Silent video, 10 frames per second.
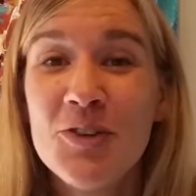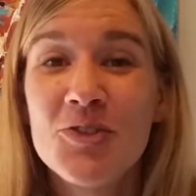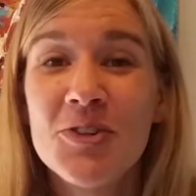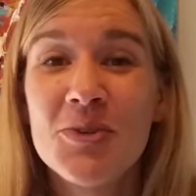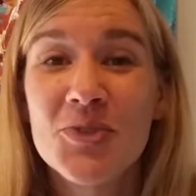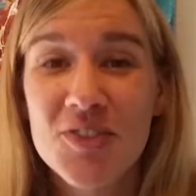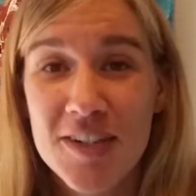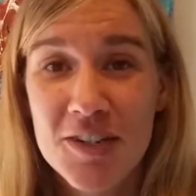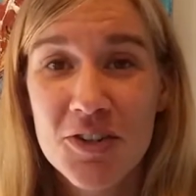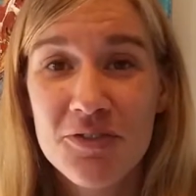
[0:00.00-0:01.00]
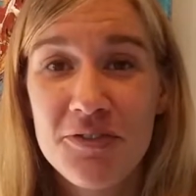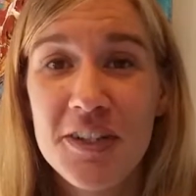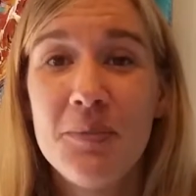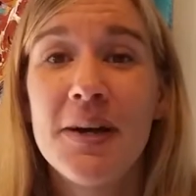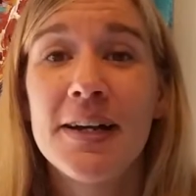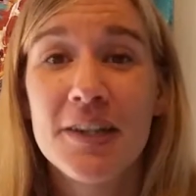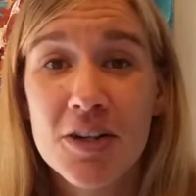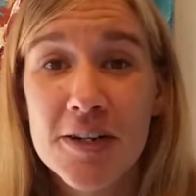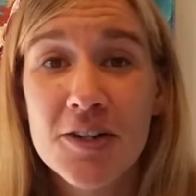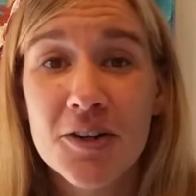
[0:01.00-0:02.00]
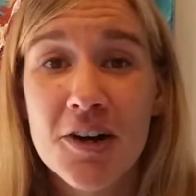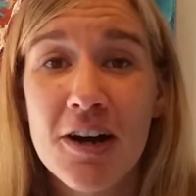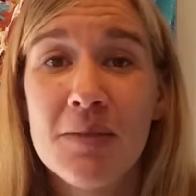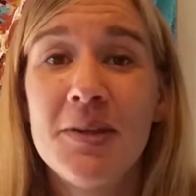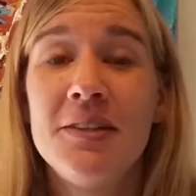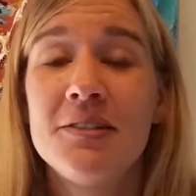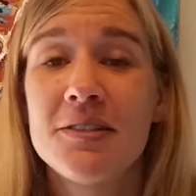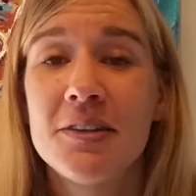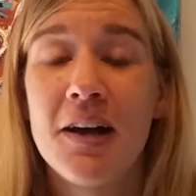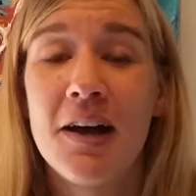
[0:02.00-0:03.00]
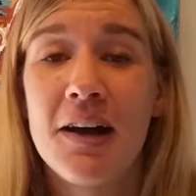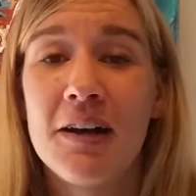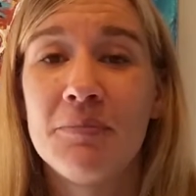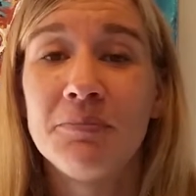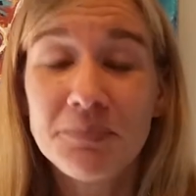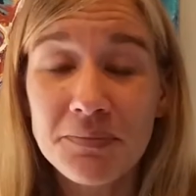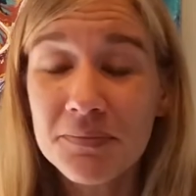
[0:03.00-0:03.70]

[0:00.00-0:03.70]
so seeing your feedback, hearing your comments, um,